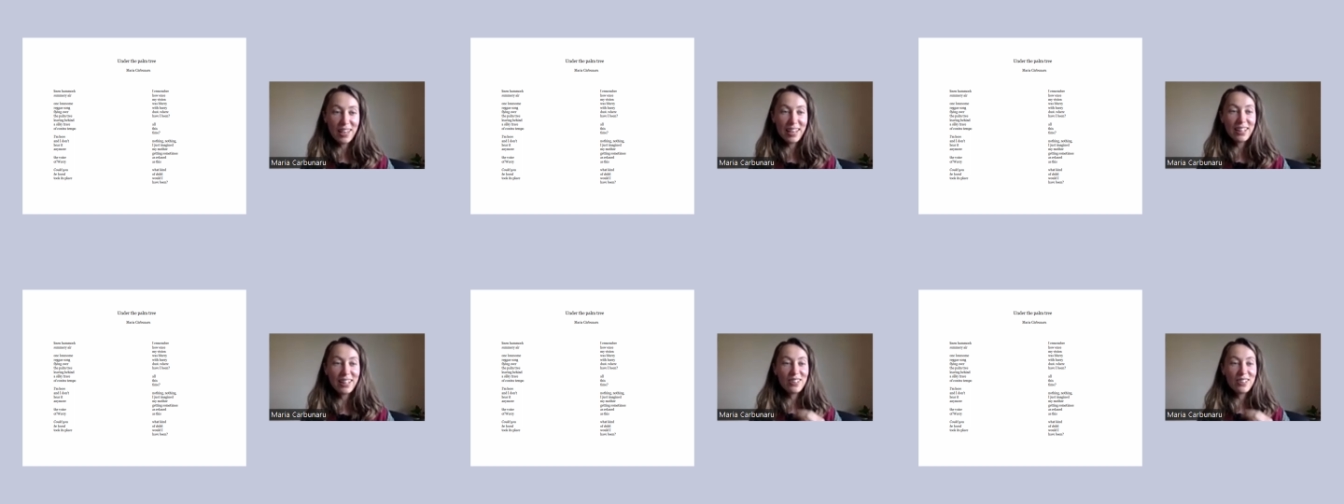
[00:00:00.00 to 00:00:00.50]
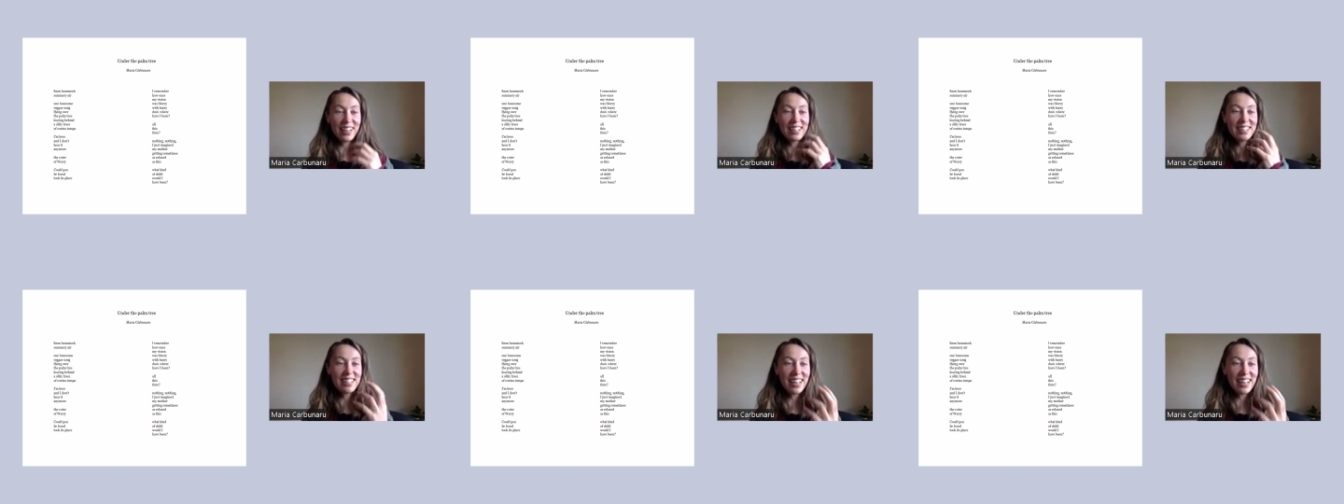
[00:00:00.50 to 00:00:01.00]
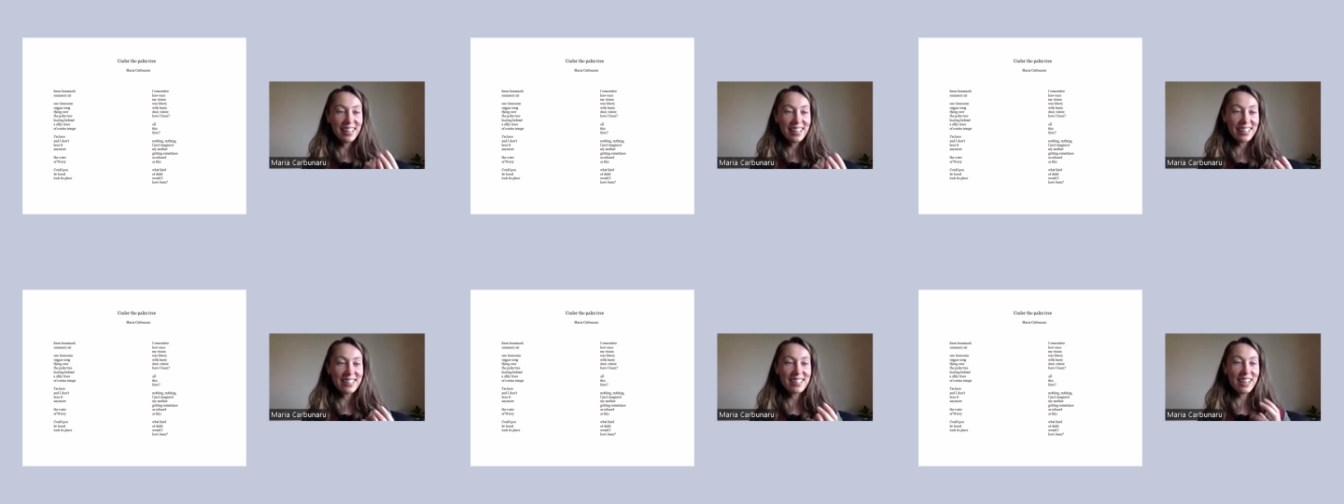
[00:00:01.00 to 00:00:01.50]
it looked like
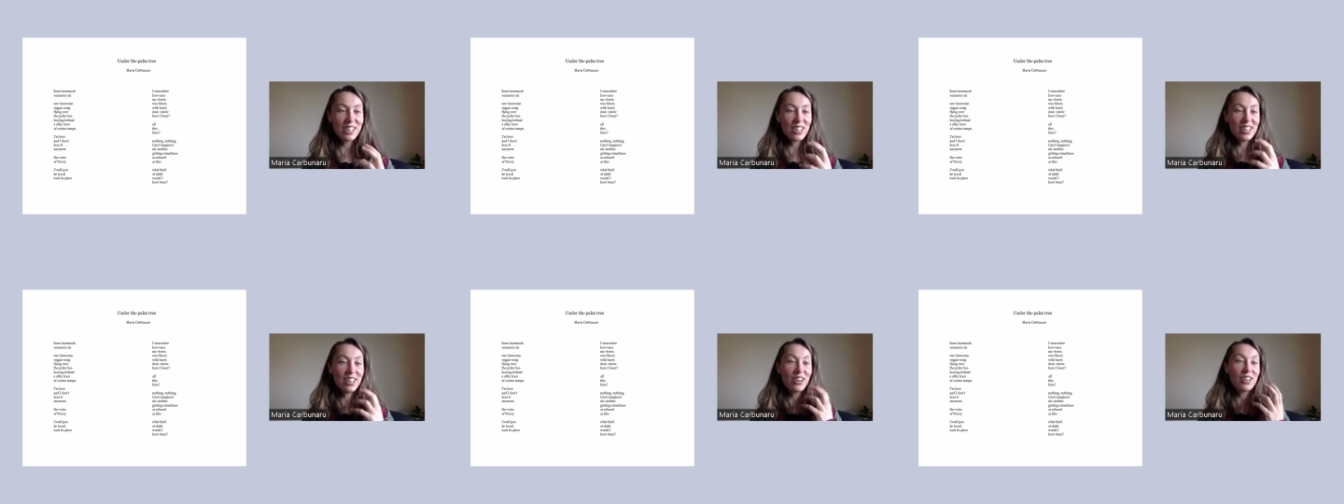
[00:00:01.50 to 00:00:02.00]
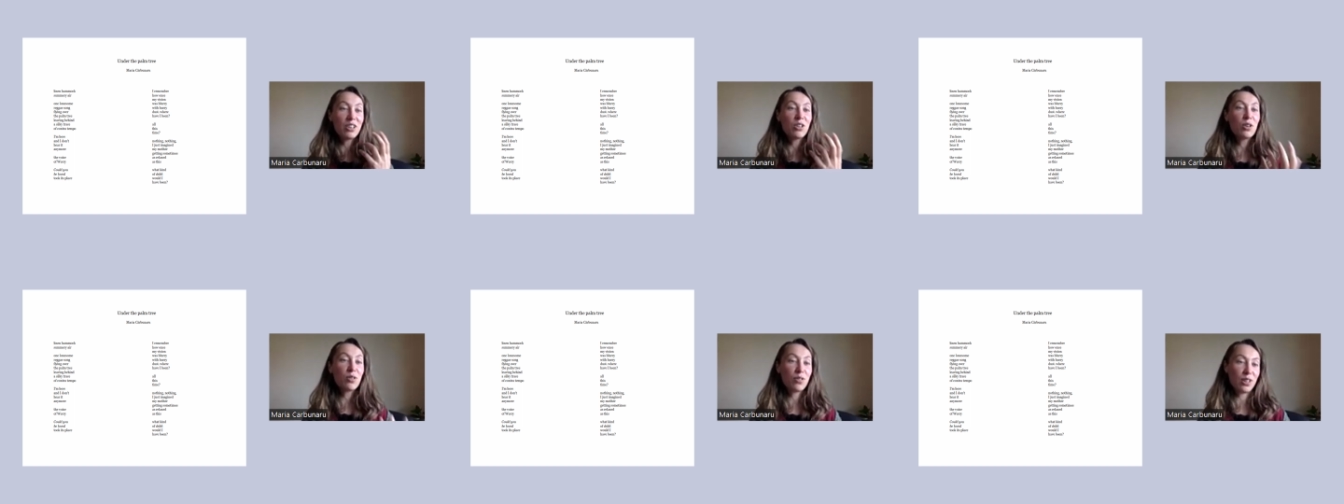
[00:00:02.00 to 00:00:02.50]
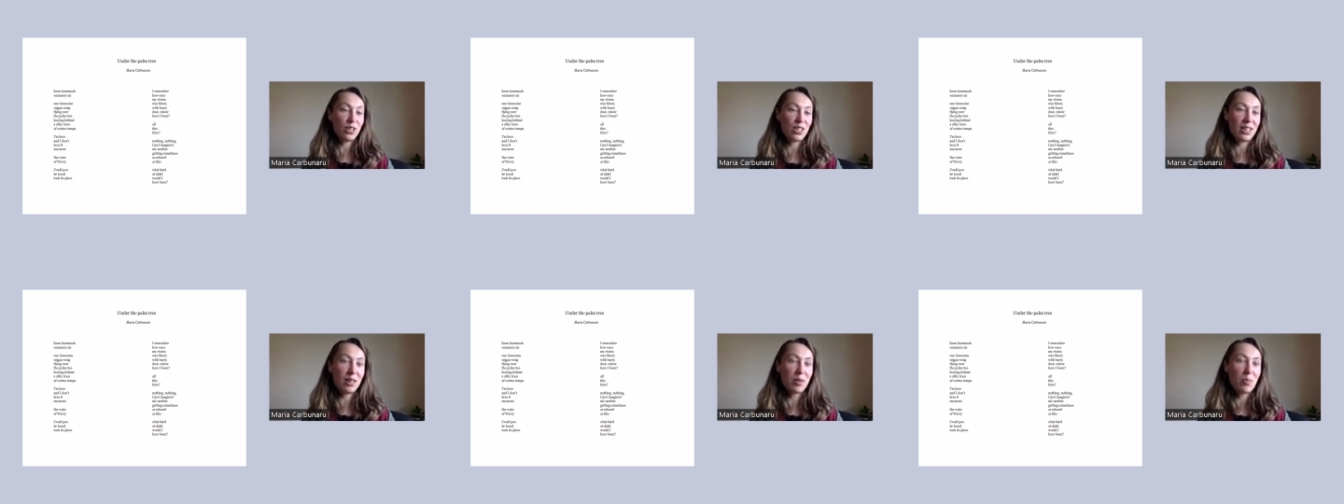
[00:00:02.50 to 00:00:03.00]
silence actually got a new
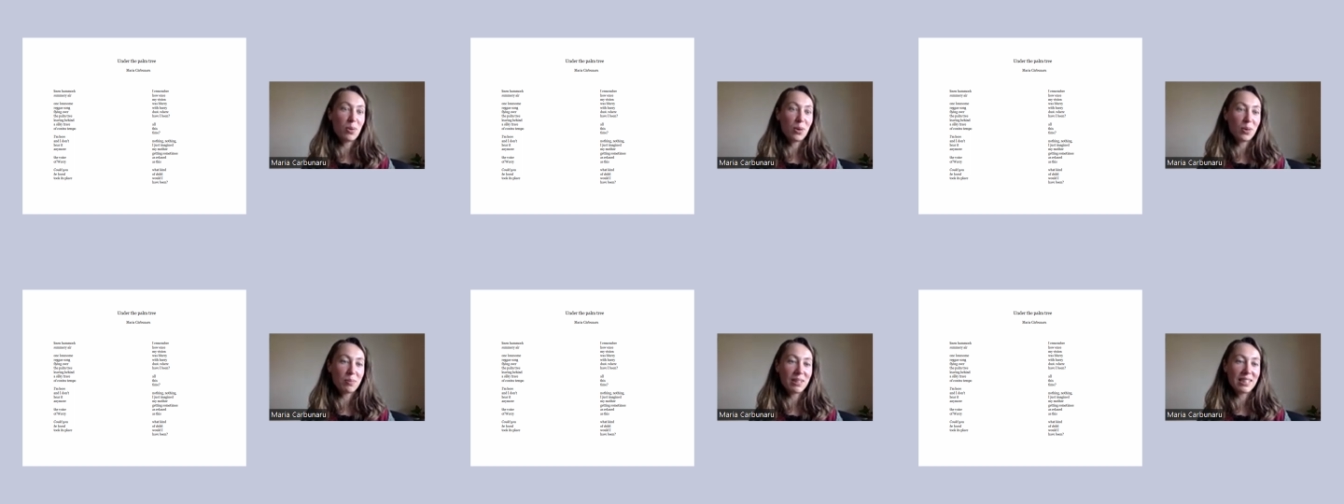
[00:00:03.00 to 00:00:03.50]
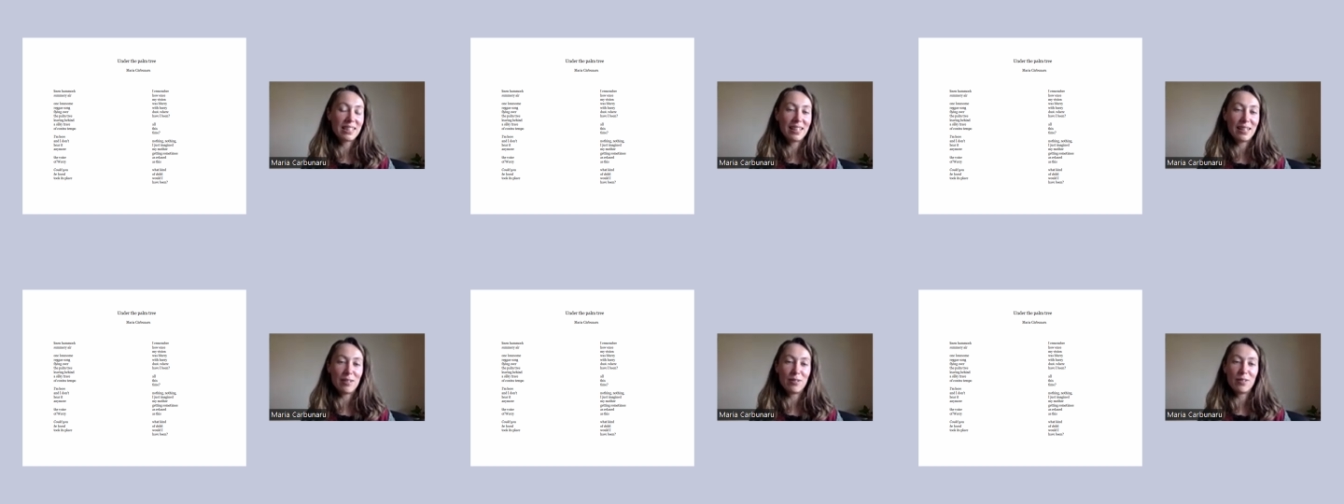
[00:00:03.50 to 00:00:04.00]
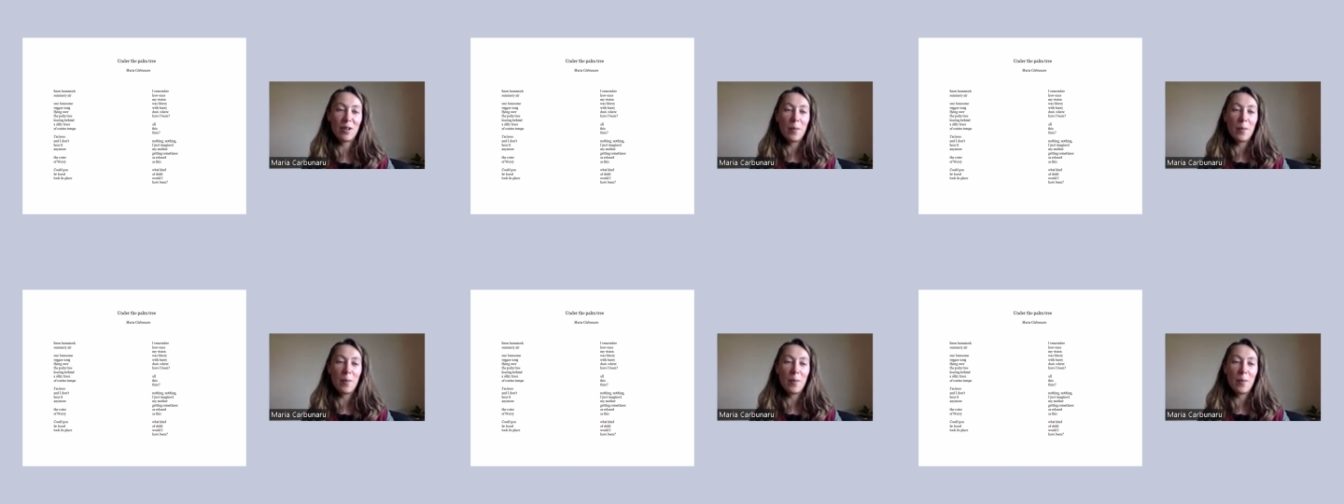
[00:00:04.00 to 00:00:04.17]
function in the poem itself.